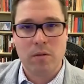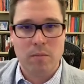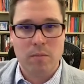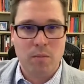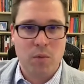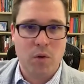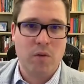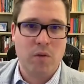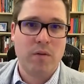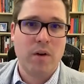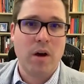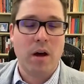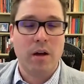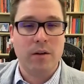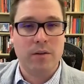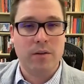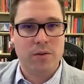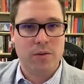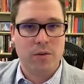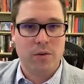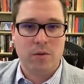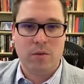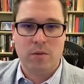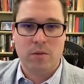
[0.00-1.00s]
move on
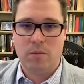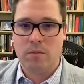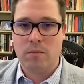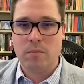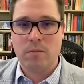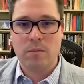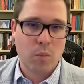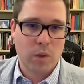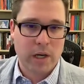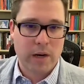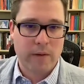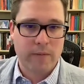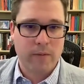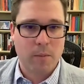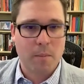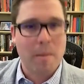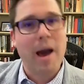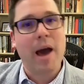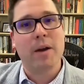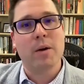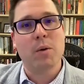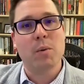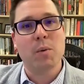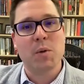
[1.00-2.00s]
to whatever
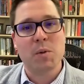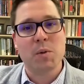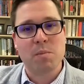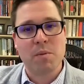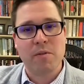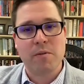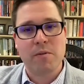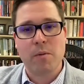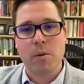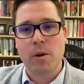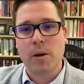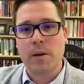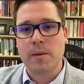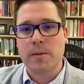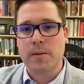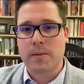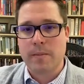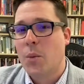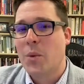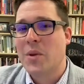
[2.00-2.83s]
matter was before us.